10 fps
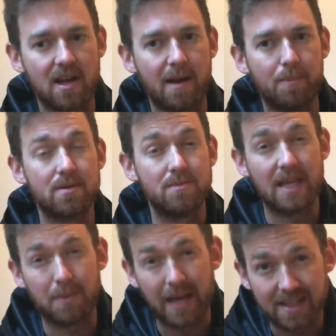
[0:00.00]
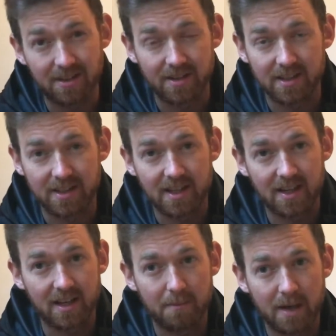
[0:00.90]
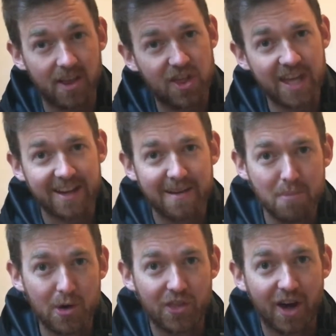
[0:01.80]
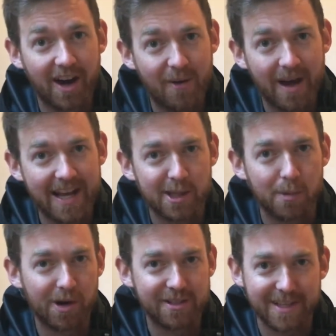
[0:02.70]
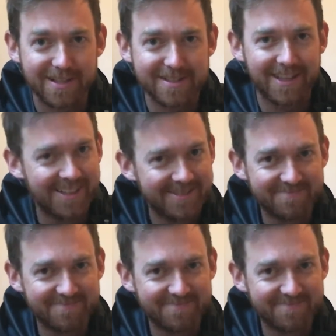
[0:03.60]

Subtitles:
and I put some deep heat on it. I think I mooned the highway in the process.